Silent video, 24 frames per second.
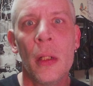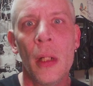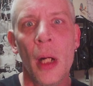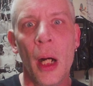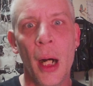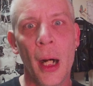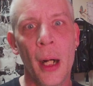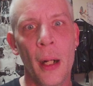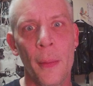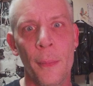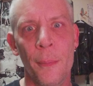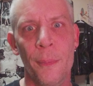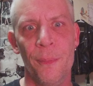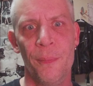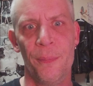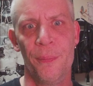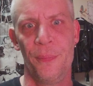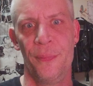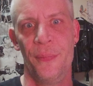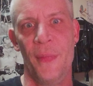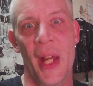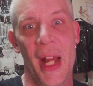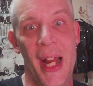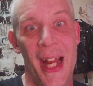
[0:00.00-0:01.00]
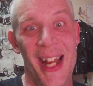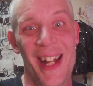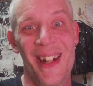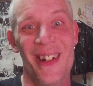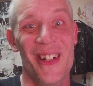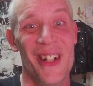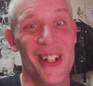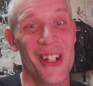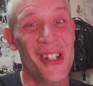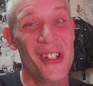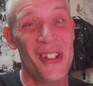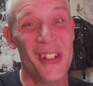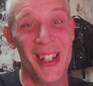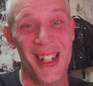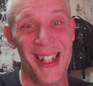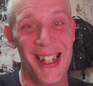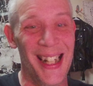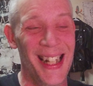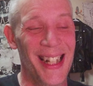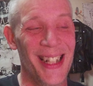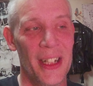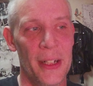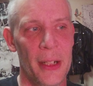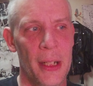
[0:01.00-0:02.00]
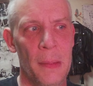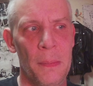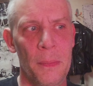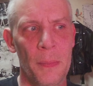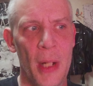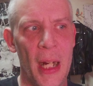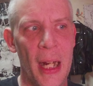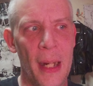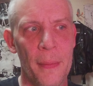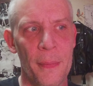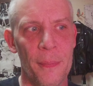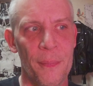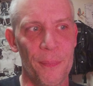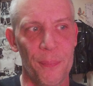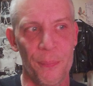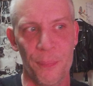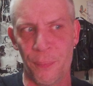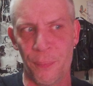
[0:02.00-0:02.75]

I don't know. I